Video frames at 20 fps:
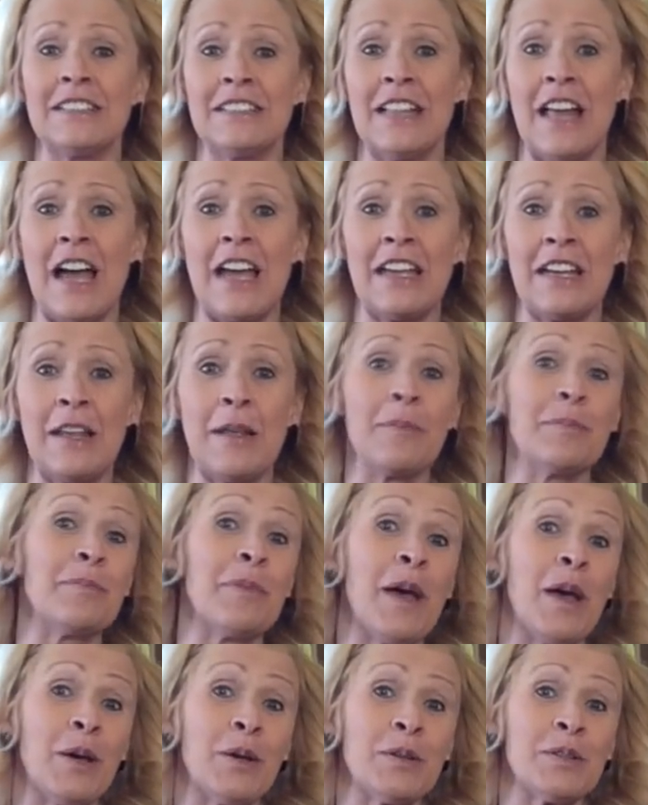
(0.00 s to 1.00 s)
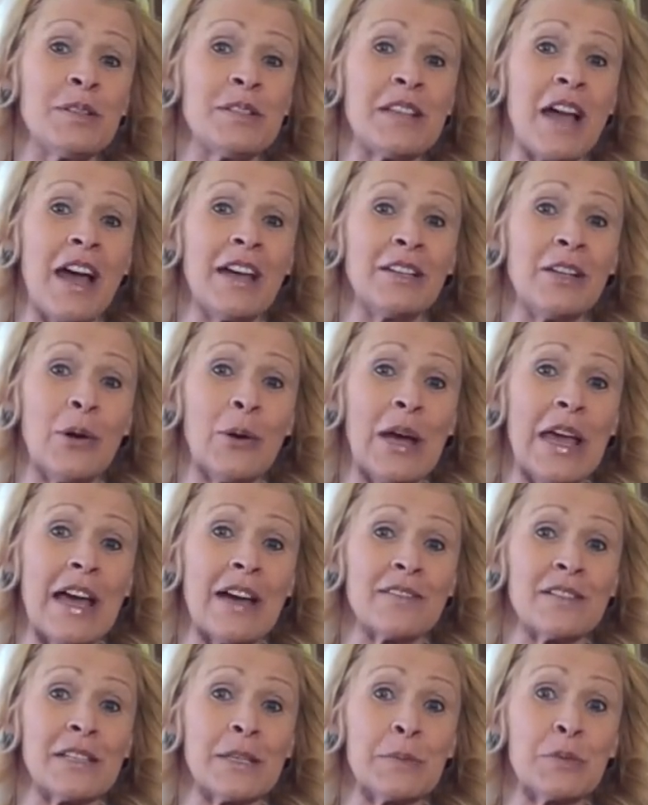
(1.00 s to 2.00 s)
Lyon in Post. I know I
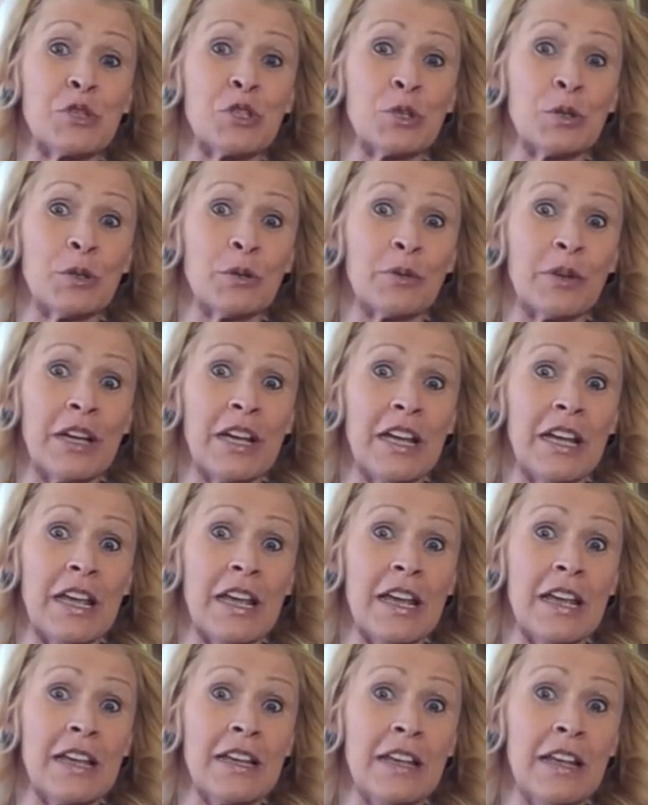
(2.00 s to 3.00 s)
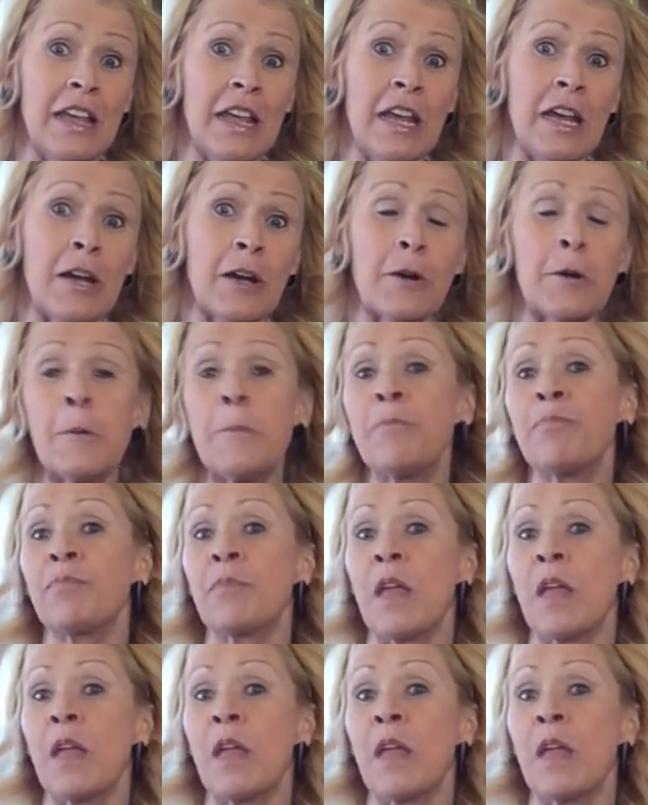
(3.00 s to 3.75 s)
have some jewelry in here.